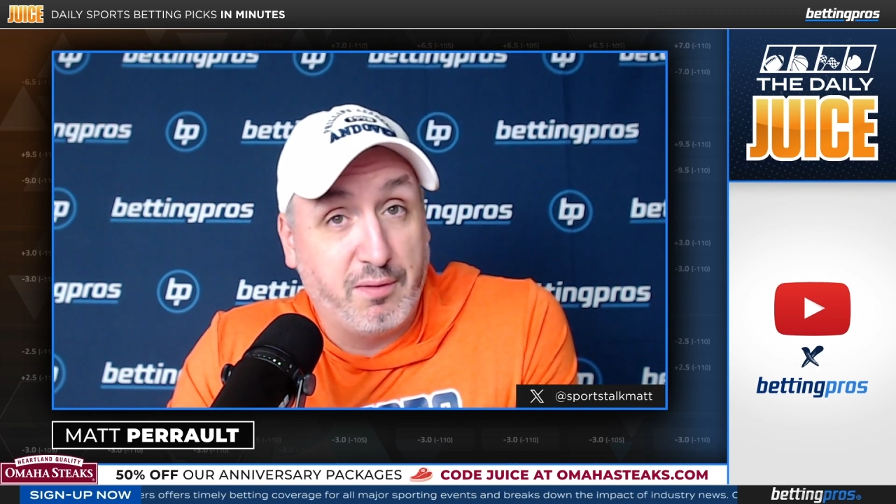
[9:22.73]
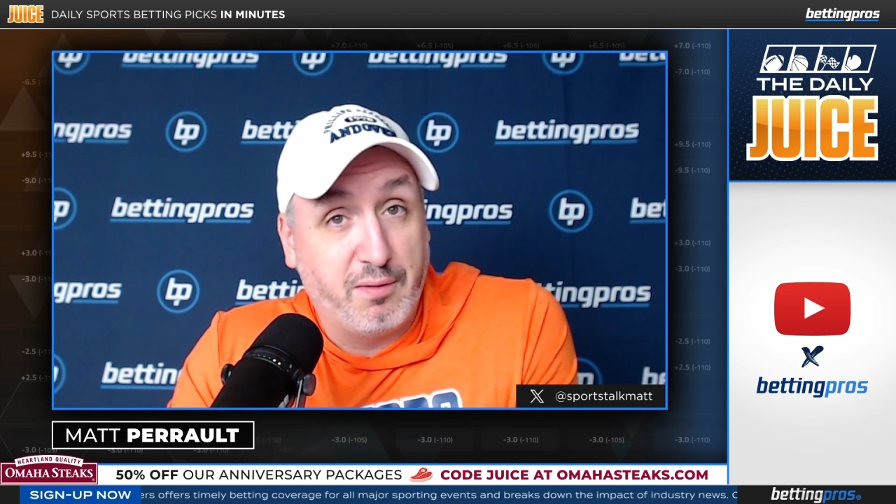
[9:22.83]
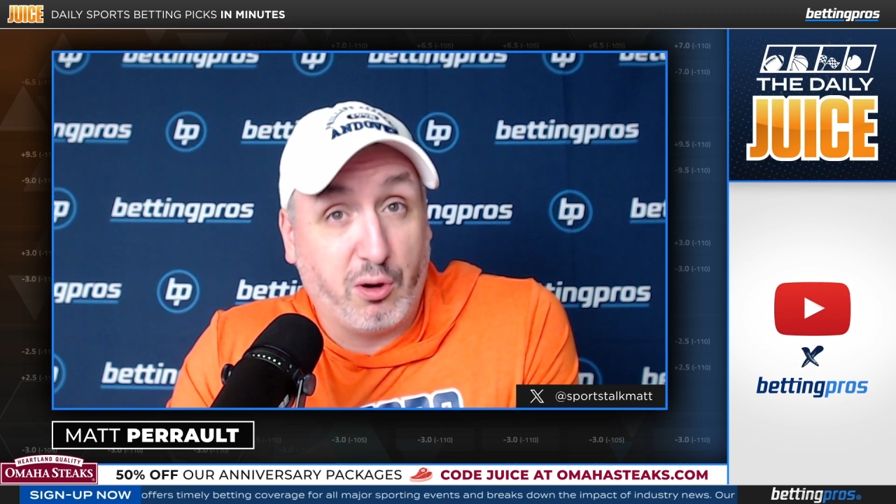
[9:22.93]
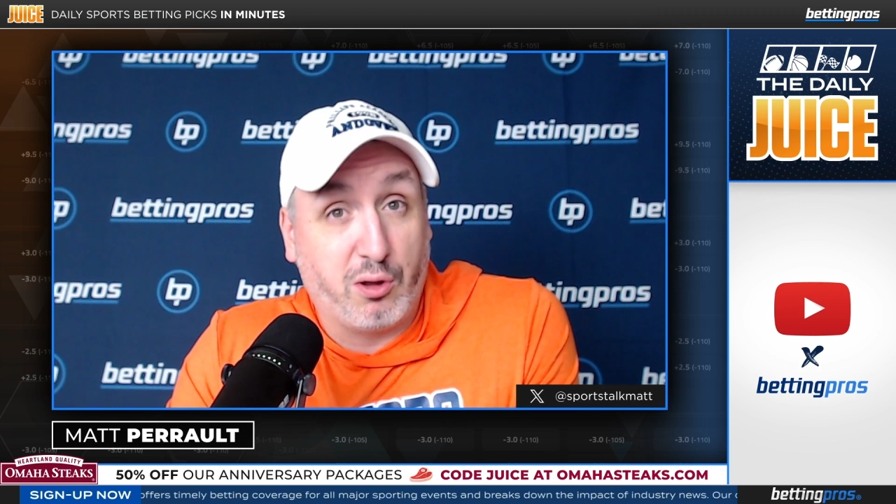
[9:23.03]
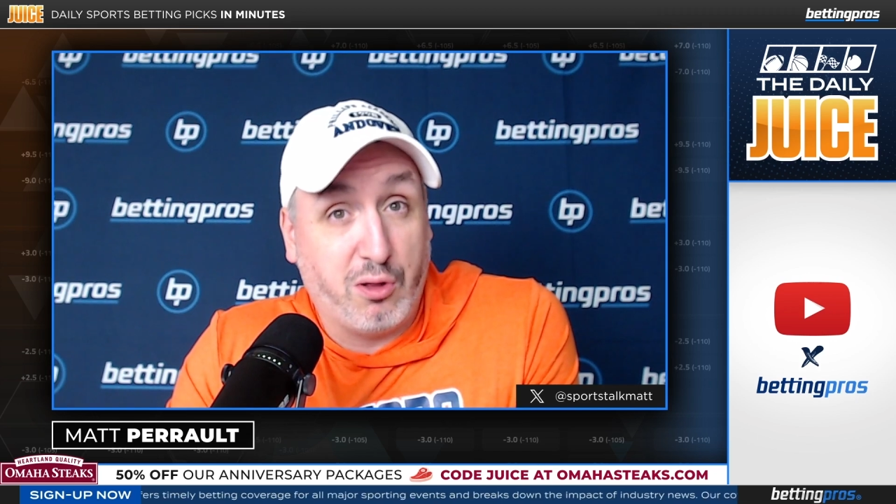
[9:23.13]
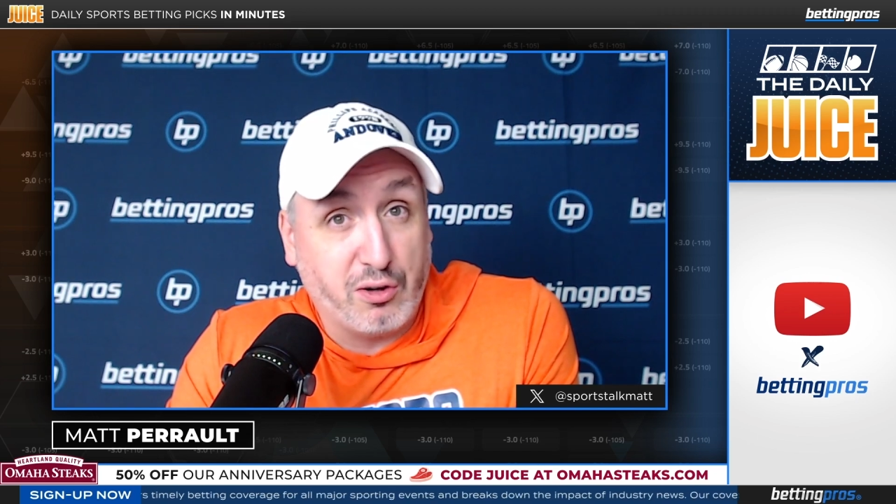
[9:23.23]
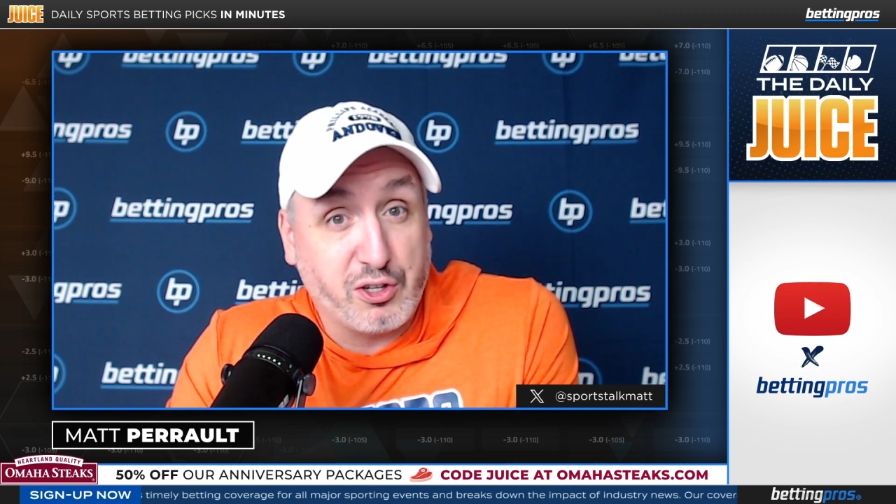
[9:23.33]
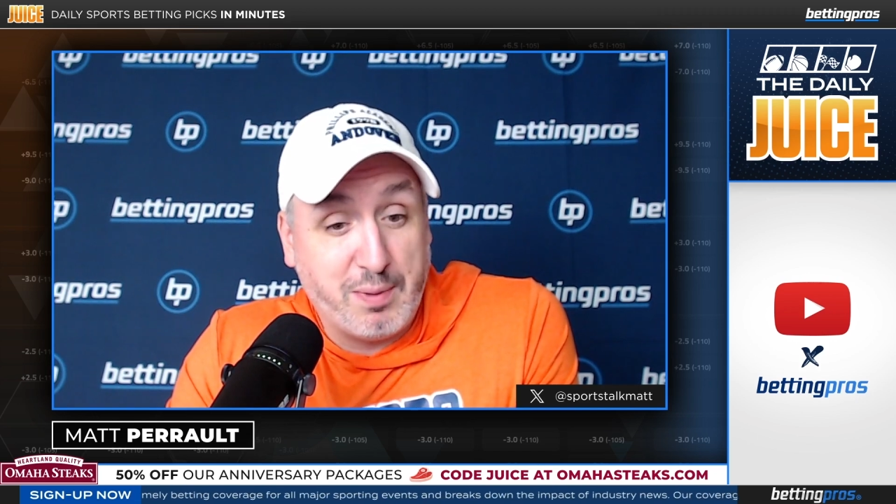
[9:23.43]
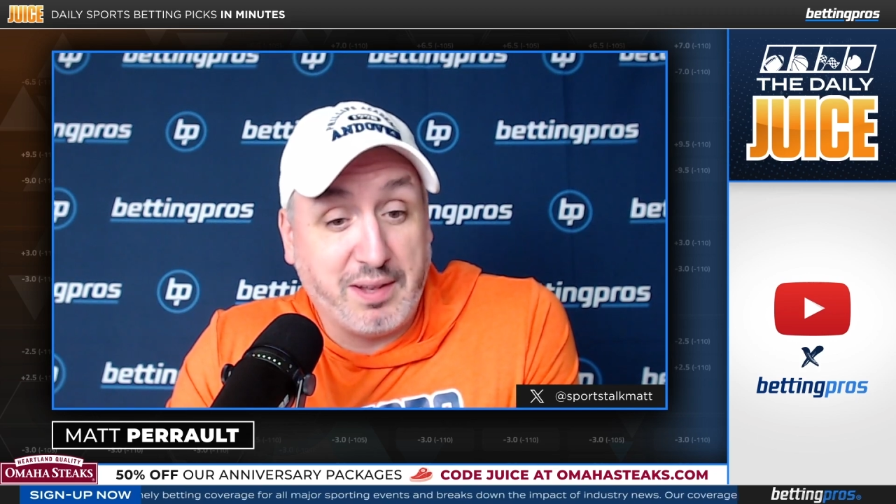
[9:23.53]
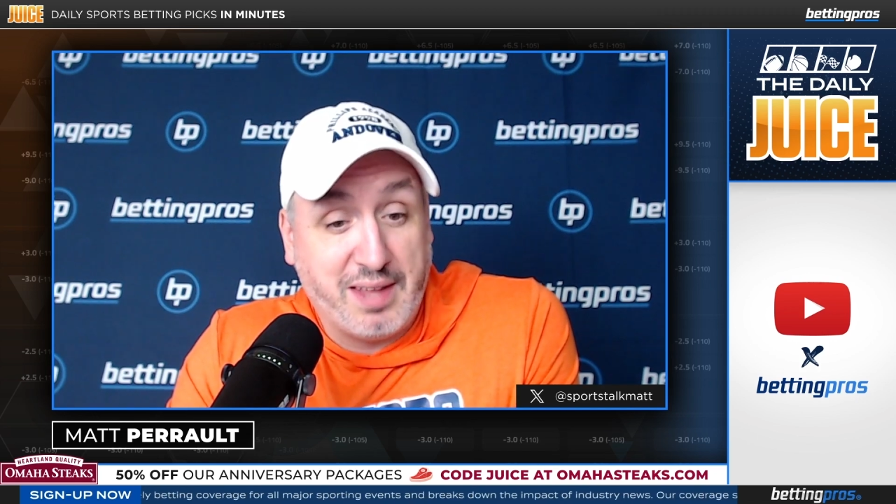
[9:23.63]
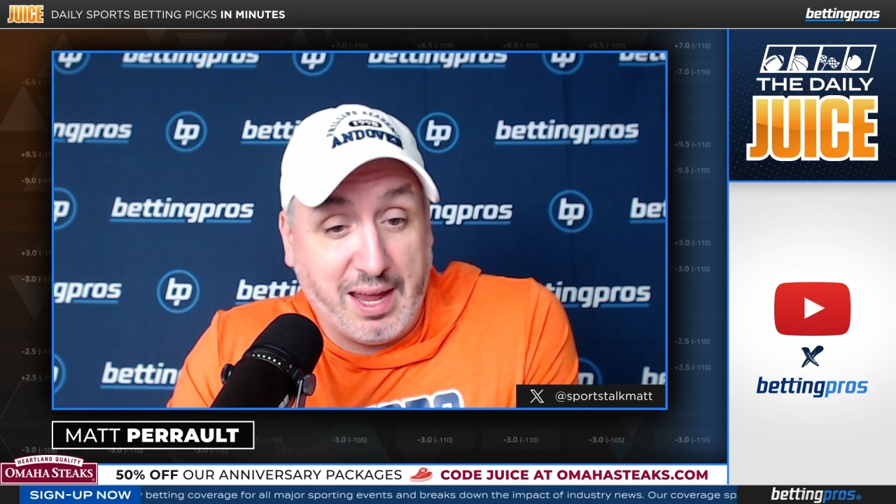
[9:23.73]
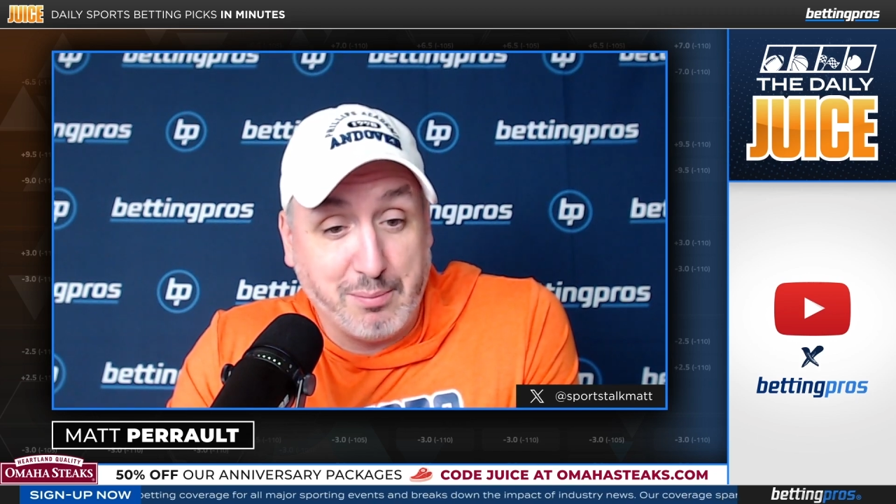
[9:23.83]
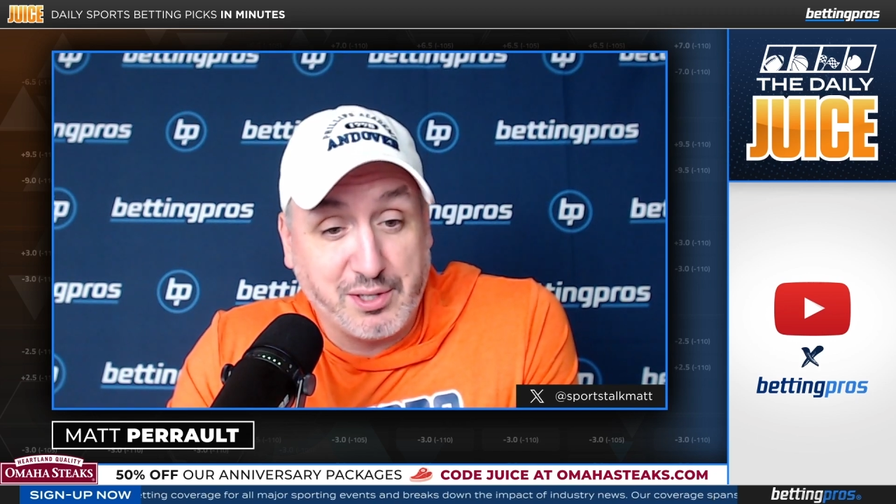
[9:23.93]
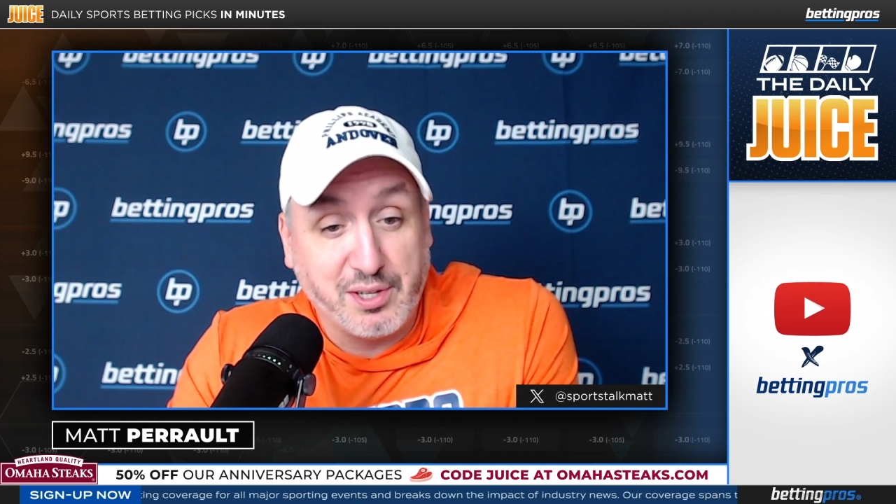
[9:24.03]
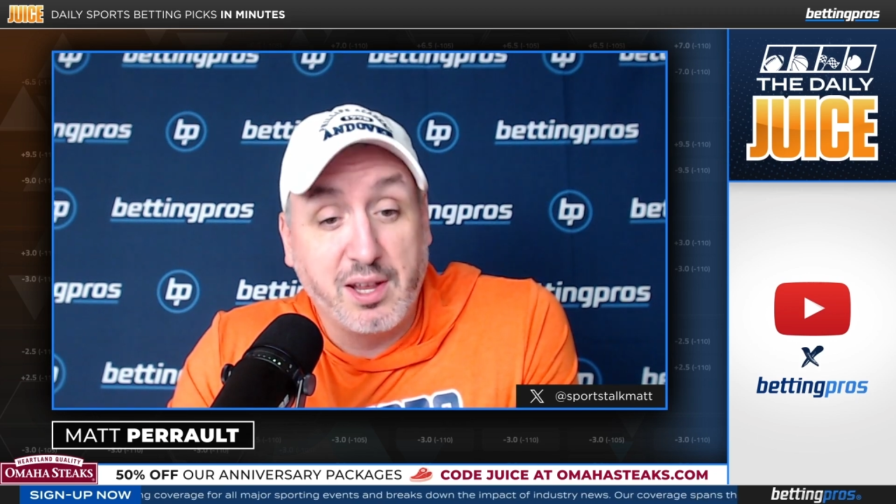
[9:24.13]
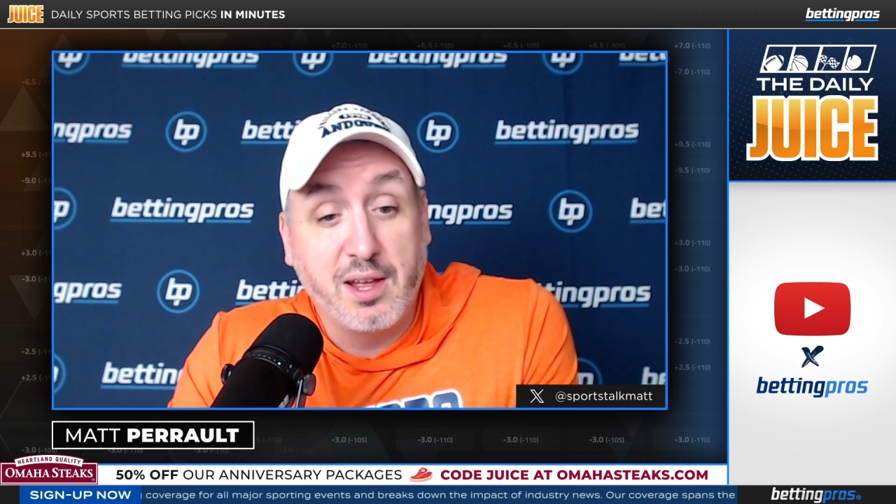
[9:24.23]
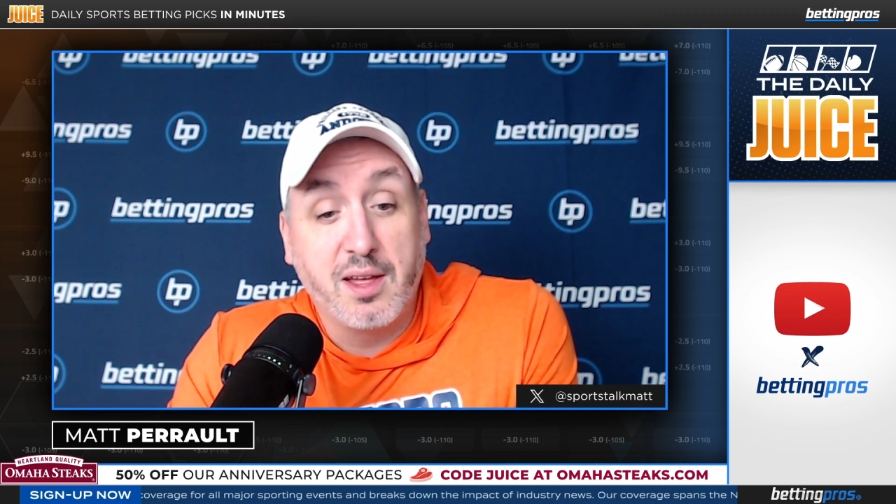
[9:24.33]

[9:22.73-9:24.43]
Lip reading: for Clark Schmidt games.